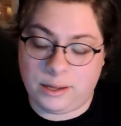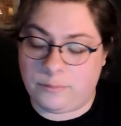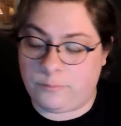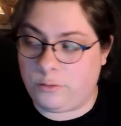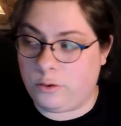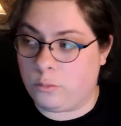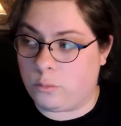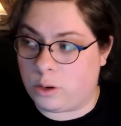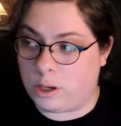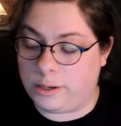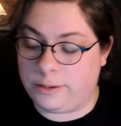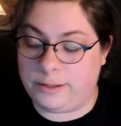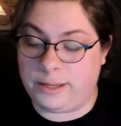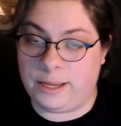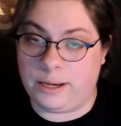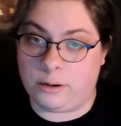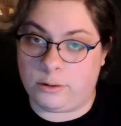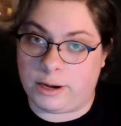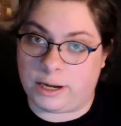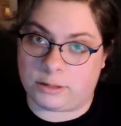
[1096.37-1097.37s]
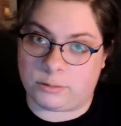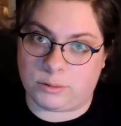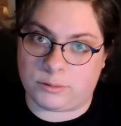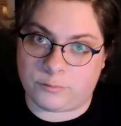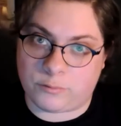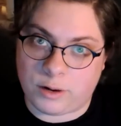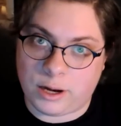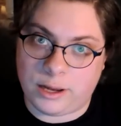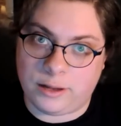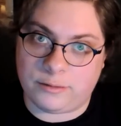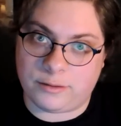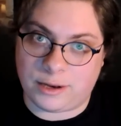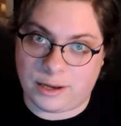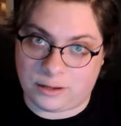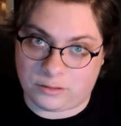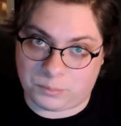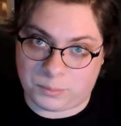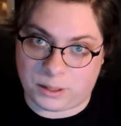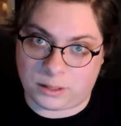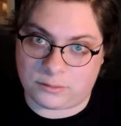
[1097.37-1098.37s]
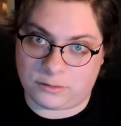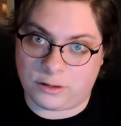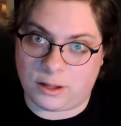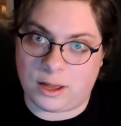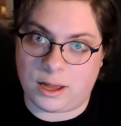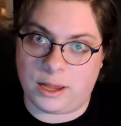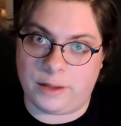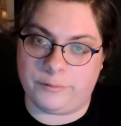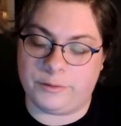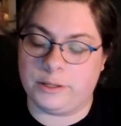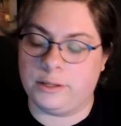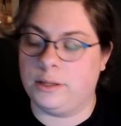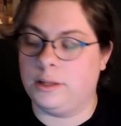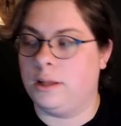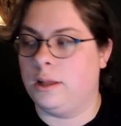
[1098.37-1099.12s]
if you wanted to interact with friends on Xbox Live.